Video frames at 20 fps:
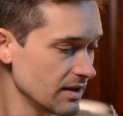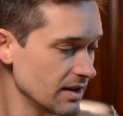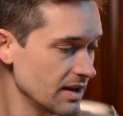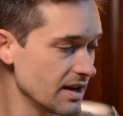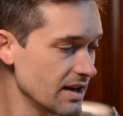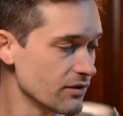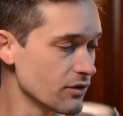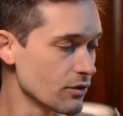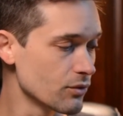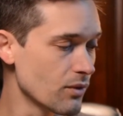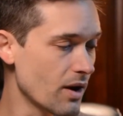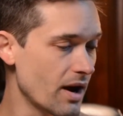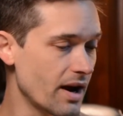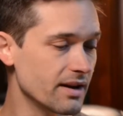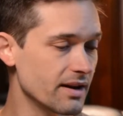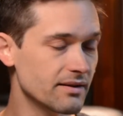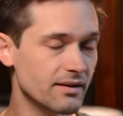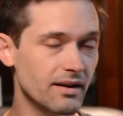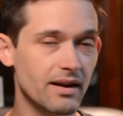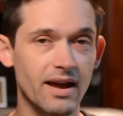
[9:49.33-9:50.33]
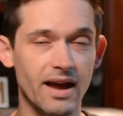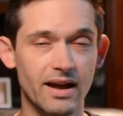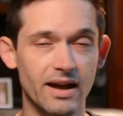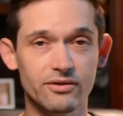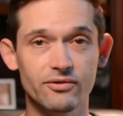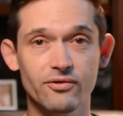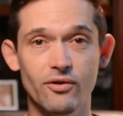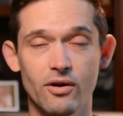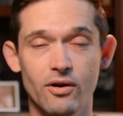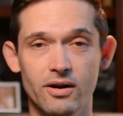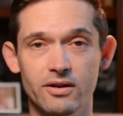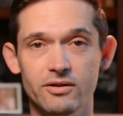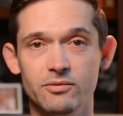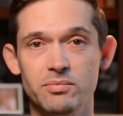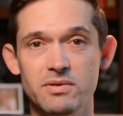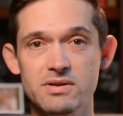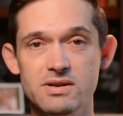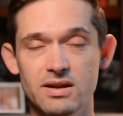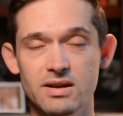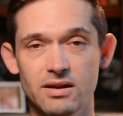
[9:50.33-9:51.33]
in the right as far as
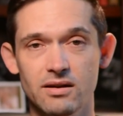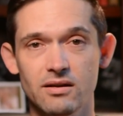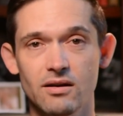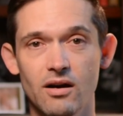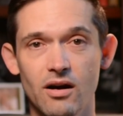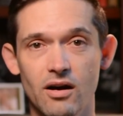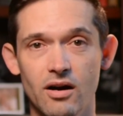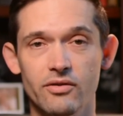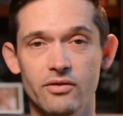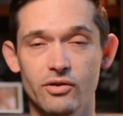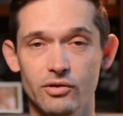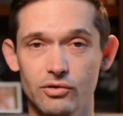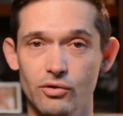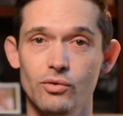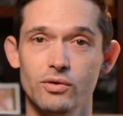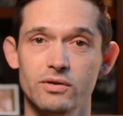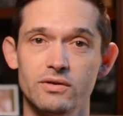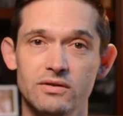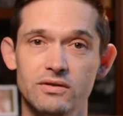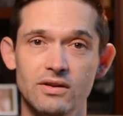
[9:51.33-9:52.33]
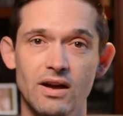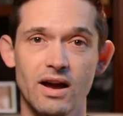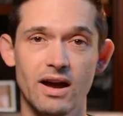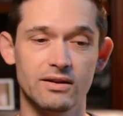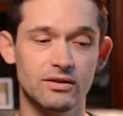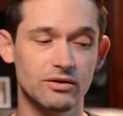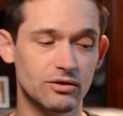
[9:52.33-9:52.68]
being on the Lord's side.